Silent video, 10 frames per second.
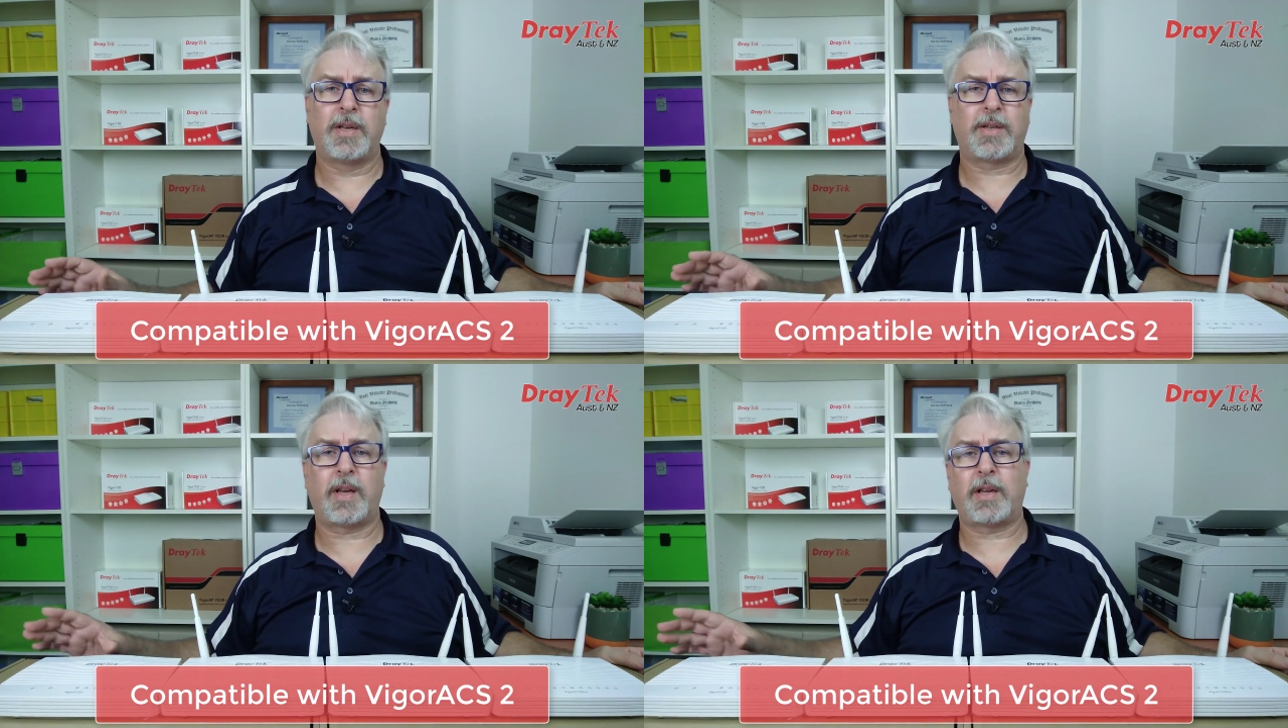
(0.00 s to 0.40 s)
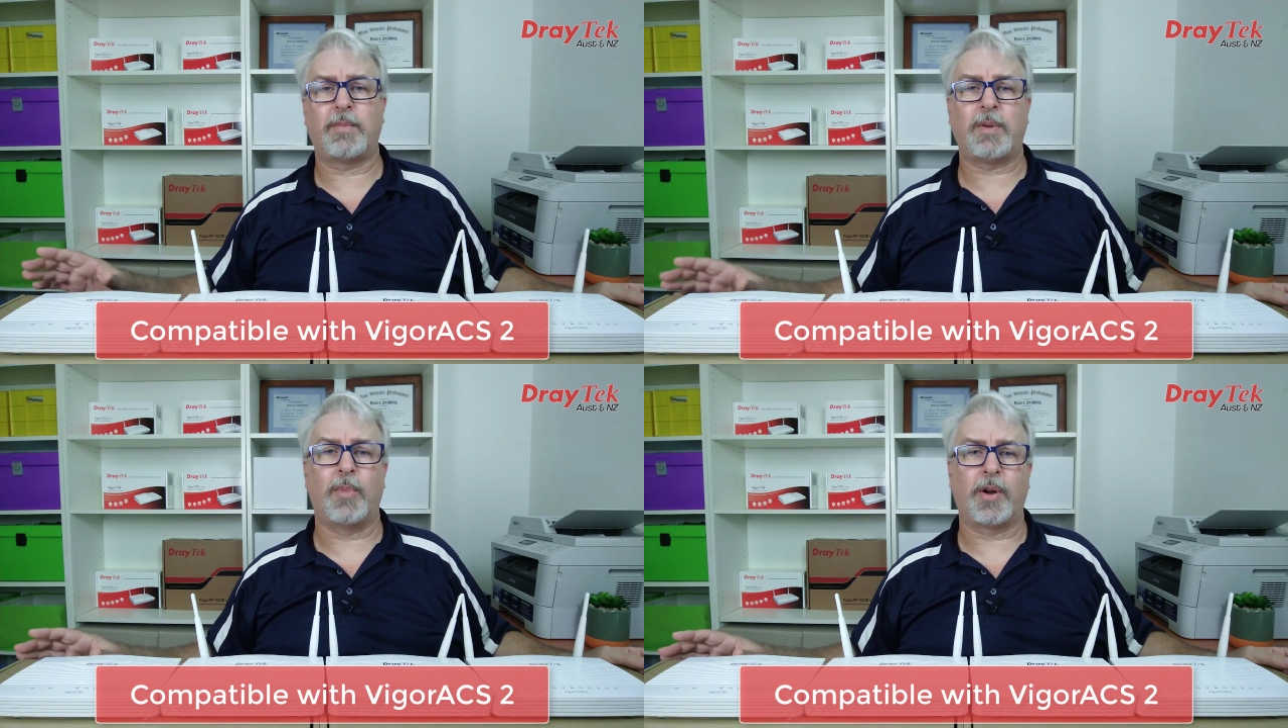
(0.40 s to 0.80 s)
so they
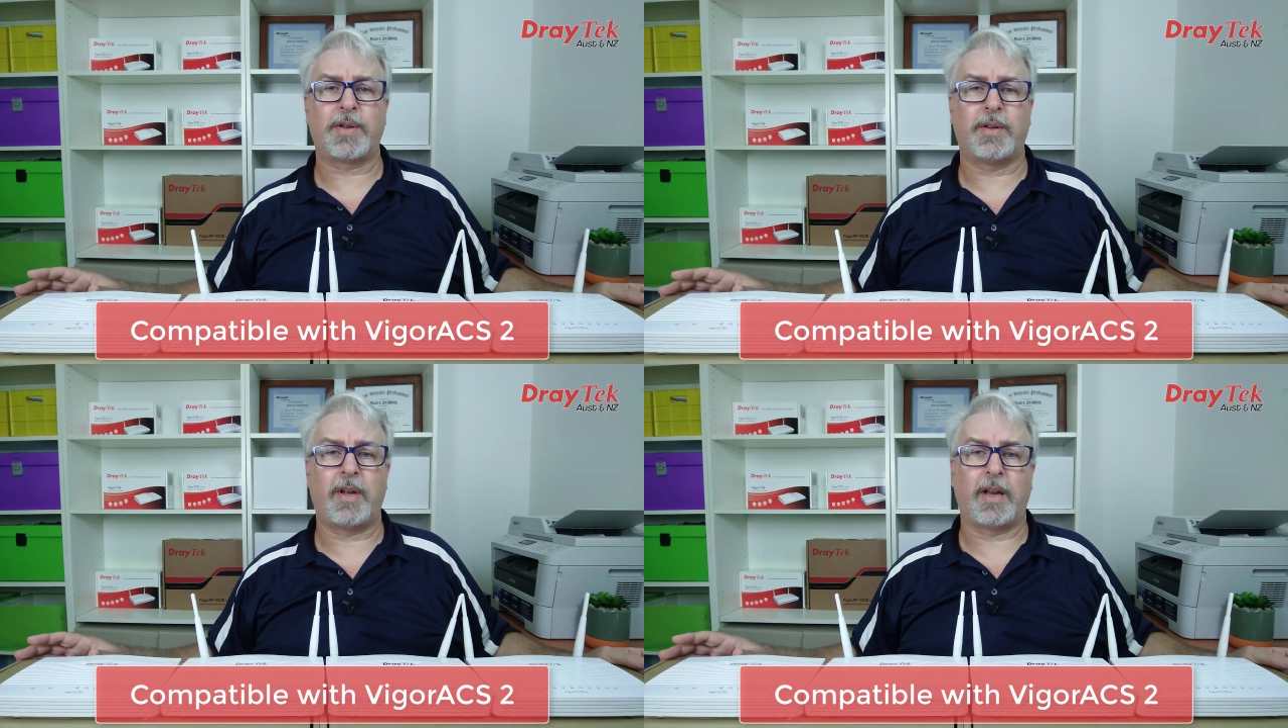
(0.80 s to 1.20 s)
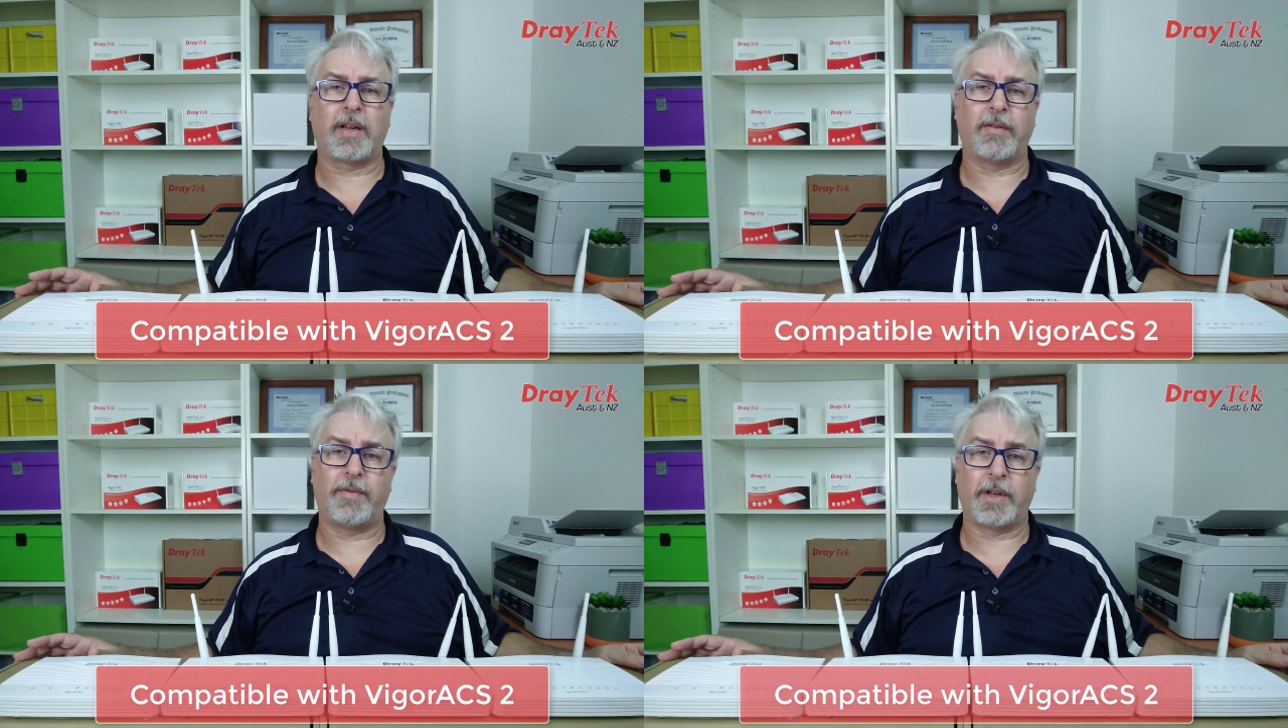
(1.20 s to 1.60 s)
can be monitored
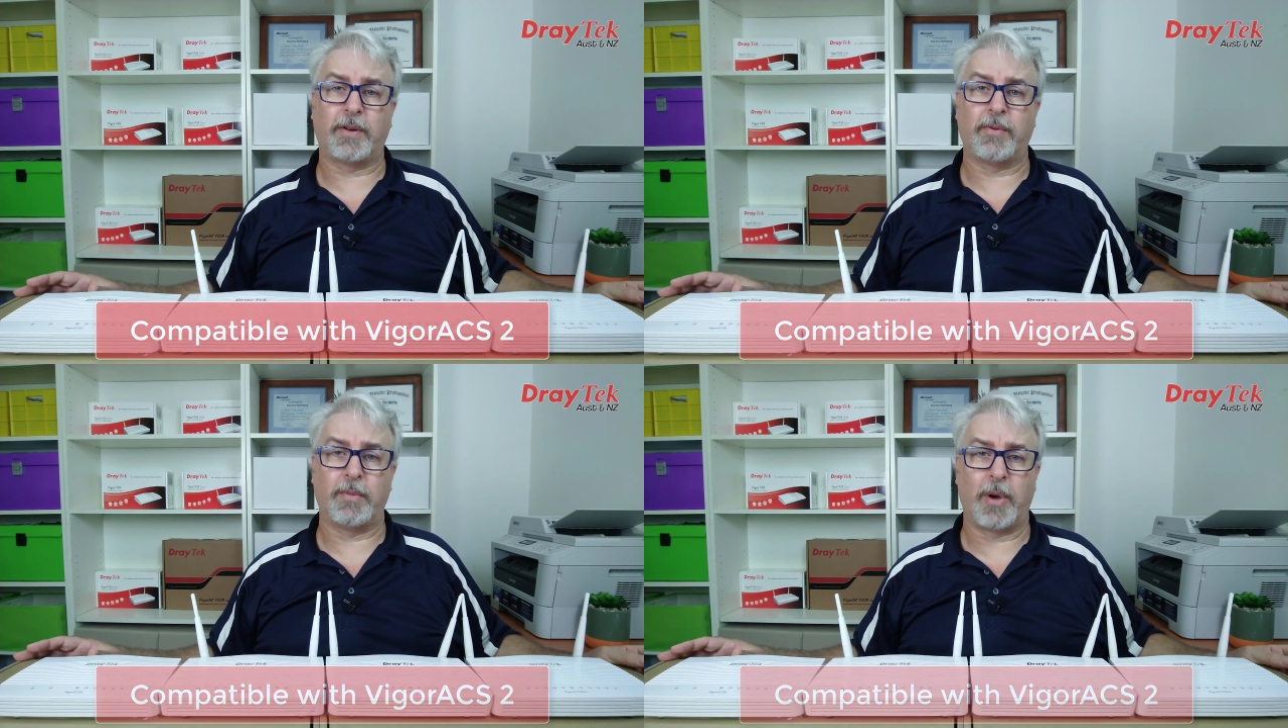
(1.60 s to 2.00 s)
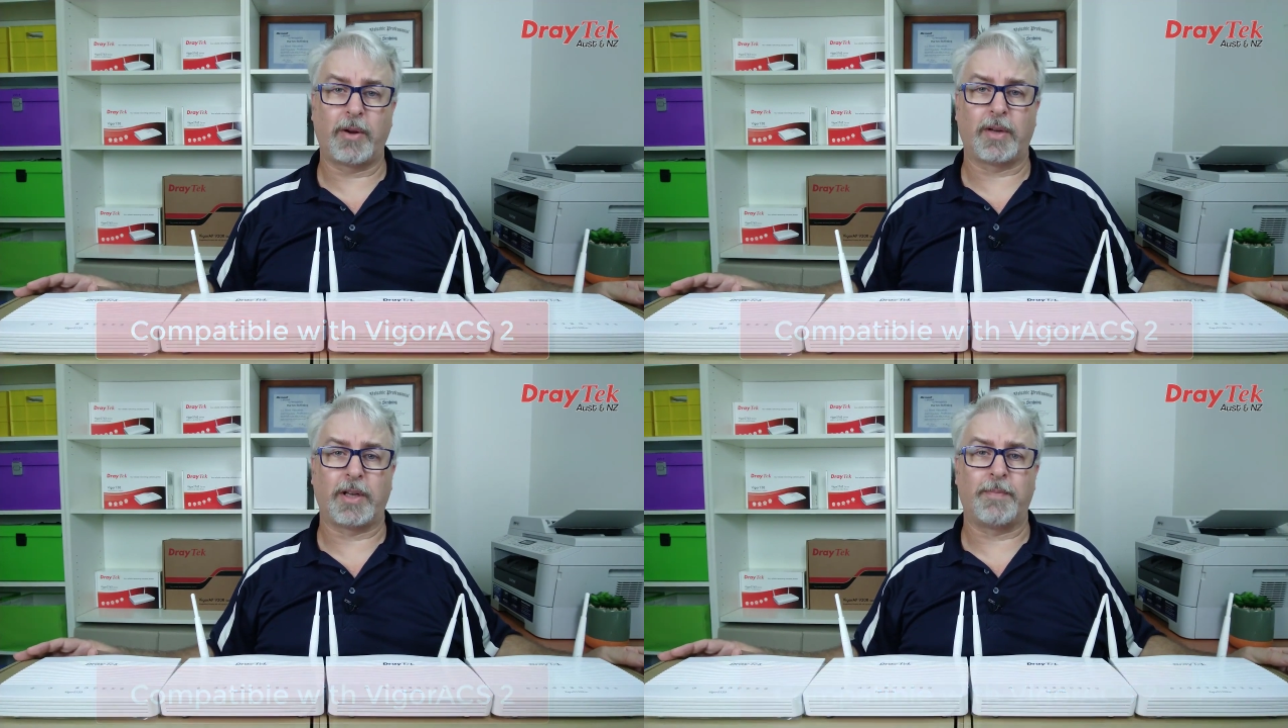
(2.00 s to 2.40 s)
and configured
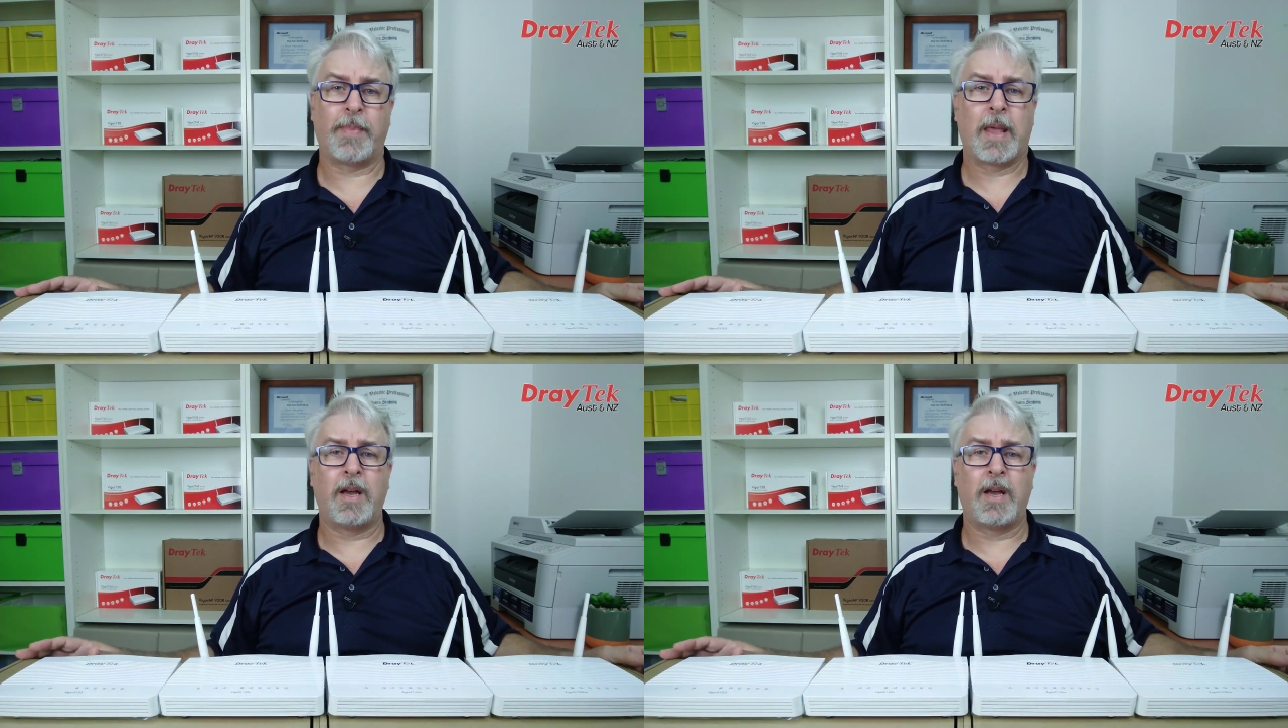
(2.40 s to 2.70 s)
remotely.